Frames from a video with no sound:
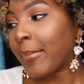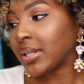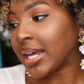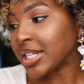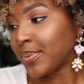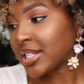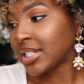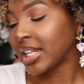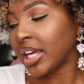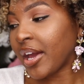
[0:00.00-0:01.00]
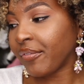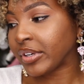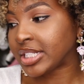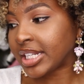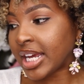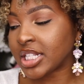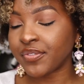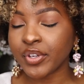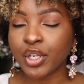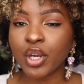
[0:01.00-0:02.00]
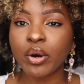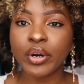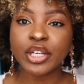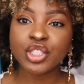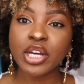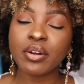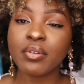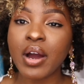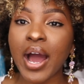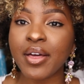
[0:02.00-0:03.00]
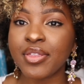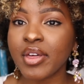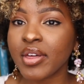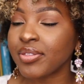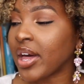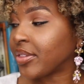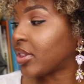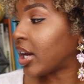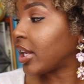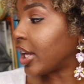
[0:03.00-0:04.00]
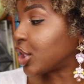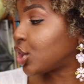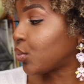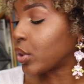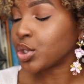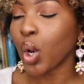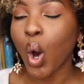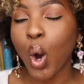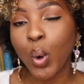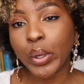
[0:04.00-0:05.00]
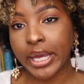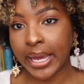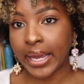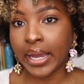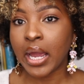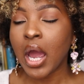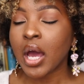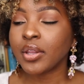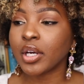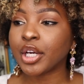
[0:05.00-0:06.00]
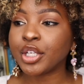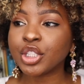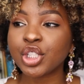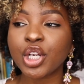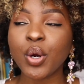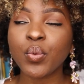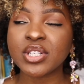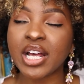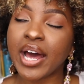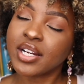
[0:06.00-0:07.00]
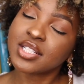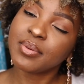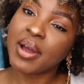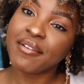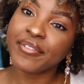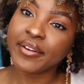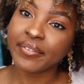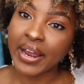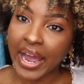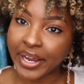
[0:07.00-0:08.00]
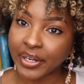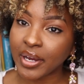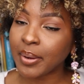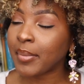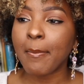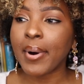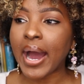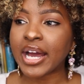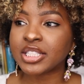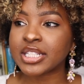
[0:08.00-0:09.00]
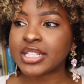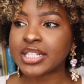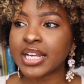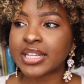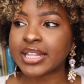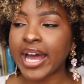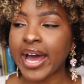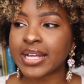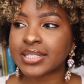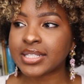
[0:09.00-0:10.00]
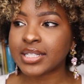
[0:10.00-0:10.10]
But that's basically it for today's video. In general, I think that the collection was okay. The conditioner was honestly my favorite item, but I just think that